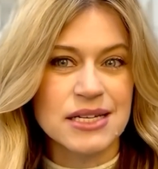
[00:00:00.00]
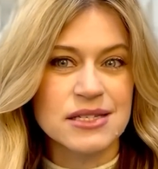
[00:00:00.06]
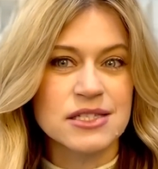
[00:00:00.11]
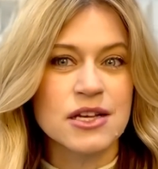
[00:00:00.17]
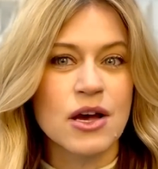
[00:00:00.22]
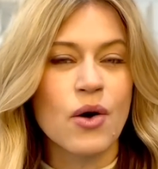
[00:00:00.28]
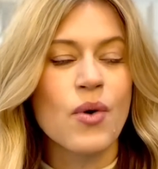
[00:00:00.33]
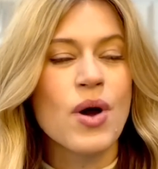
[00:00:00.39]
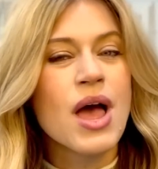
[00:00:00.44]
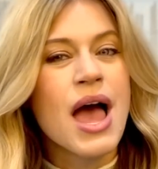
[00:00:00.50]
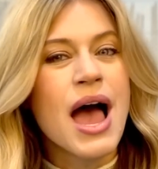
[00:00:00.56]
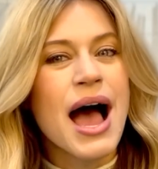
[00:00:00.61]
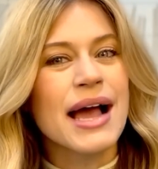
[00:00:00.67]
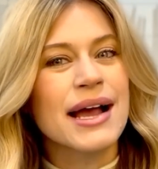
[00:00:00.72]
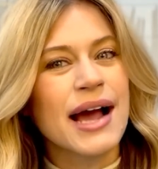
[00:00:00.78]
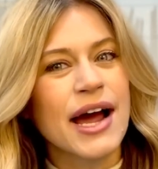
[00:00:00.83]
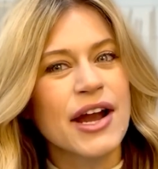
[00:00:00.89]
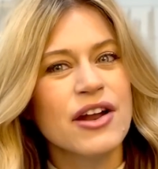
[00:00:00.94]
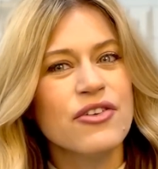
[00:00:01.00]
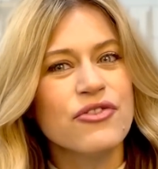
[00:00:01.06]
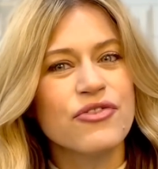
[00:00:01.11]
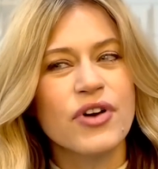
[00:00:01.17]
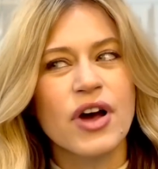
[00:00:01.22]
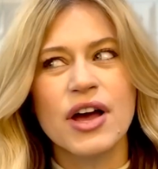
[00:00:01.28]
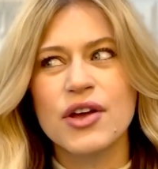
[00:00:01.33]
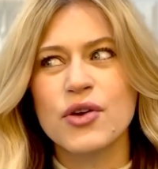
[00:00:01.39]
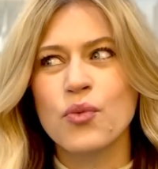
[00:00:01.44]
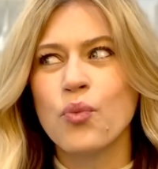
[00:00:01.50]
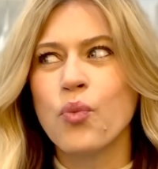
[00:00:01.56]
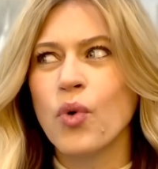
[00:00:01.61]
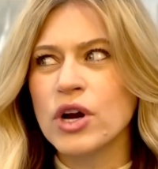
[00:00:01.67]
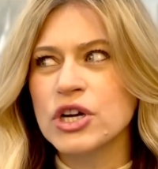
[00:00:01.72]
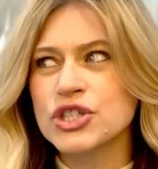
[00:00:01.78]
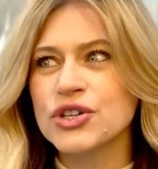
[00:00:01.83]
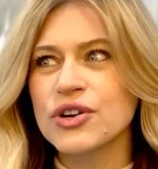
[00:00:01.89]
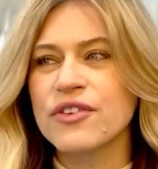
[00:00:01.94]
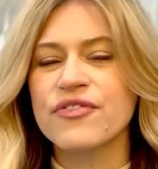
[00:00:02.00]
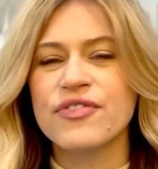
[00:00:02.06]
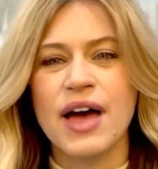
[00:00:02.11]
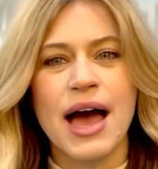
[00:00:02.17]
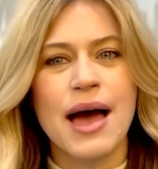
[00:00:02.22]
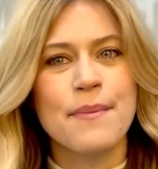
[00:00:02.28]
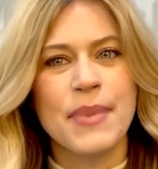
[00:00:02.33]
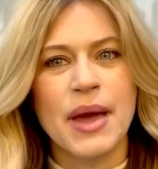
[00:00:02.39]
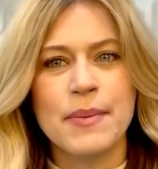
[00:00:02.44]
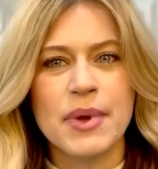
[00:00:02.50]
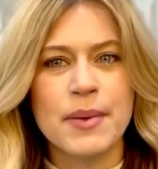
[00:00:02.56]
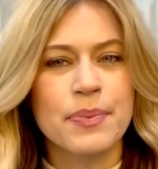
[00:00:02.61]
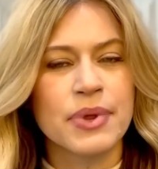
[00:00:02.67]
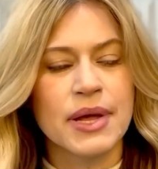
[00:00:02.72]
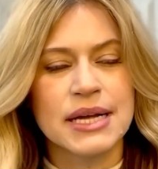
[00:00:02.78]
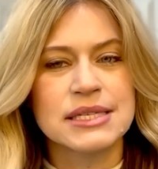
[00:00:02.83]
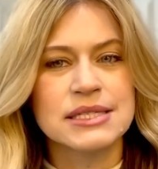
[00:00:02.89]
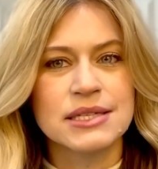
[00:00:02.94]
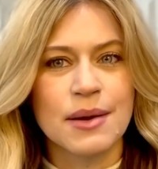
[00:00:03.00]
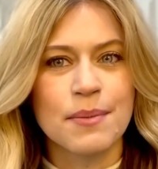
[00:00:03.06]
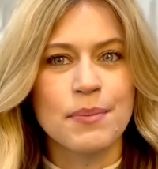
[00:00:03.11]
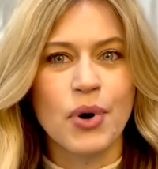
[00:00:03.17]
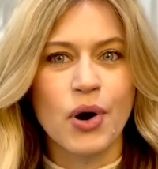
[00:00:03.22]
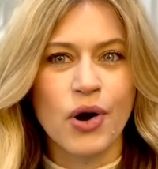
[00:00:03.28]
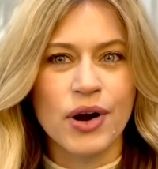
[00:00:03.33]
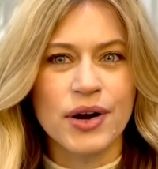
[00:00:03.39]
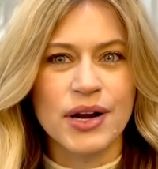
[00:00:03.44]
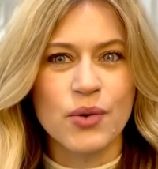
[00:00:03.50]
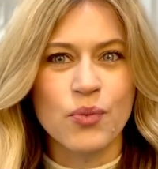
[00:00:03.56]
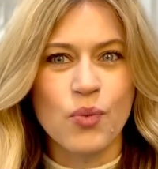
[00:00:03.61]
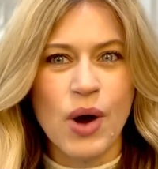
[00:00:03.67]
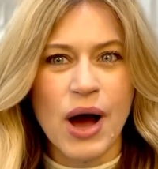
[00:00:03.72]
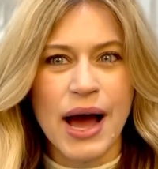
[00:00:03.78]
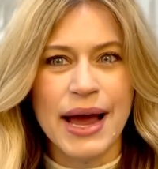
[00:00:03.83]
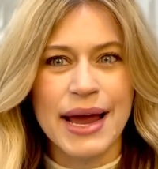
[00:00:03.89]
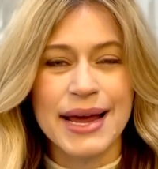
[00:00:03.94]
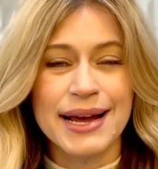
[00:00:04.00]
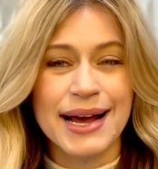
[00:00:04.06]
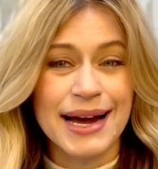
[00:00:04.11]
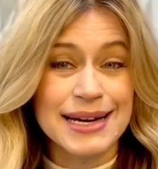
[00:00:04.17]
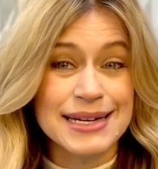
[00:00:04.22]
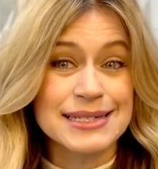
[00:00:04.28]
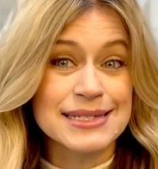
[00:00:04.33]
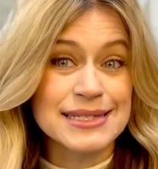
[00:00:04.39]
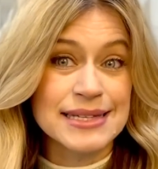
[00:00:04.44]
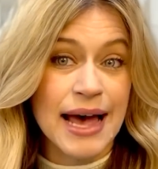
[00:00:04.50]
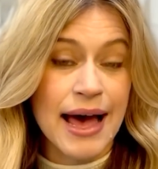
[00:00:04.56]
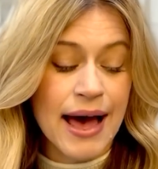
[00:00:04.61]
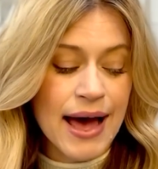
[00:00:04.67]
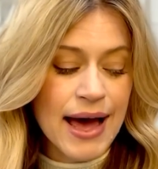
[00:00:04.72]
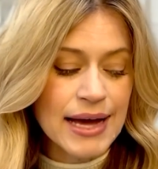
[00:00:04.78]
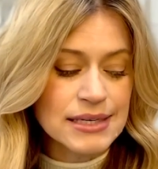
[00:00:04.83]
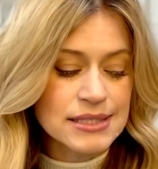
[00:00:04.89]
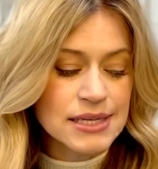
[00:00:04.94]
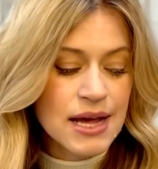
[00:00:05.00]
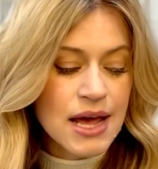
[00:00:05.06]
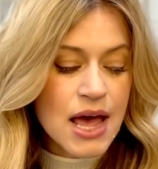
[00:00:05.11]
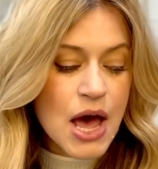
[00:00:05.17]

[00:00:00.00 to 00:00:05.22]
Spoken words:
So I kind of wonder if that maybe played some part in why it kind of sat.